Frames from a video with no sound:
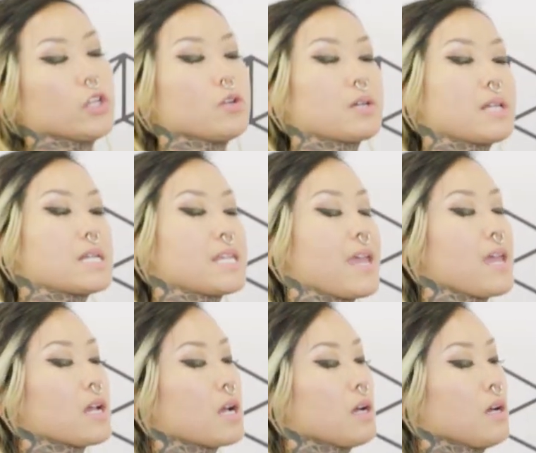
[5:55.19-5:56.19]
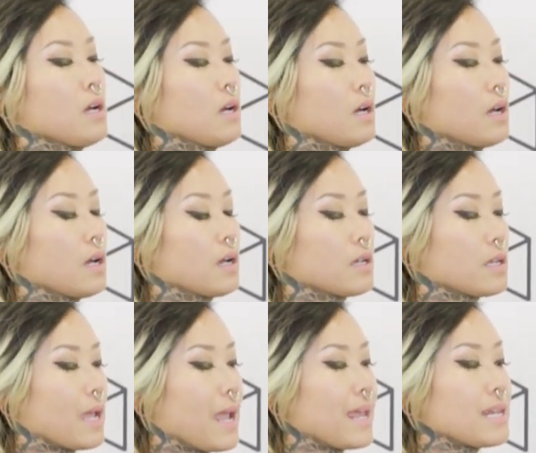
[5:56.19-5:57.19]
you can take
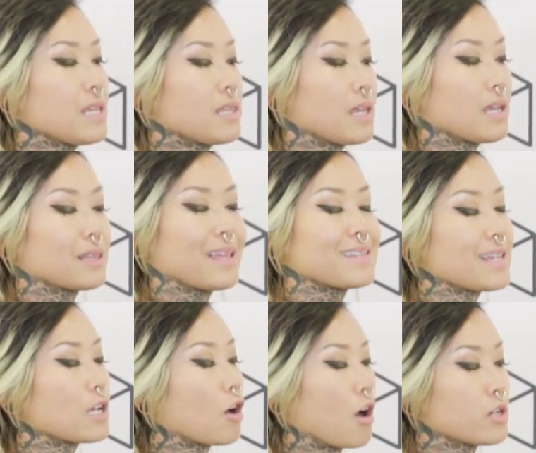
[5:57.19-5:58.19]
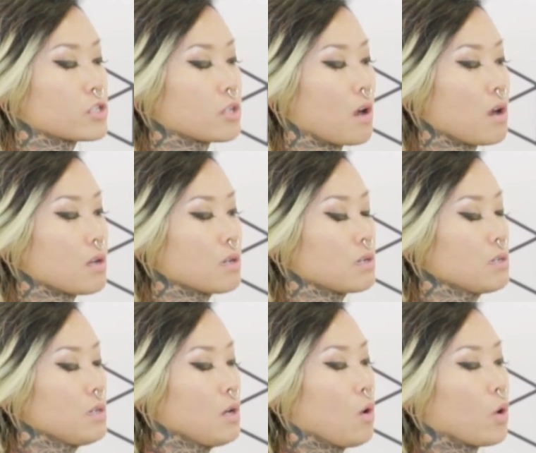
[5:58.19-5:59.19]
anything, let's say cardstock,
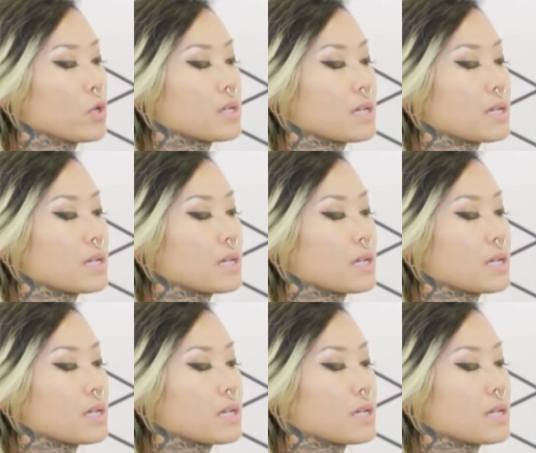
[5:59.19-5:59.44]
or you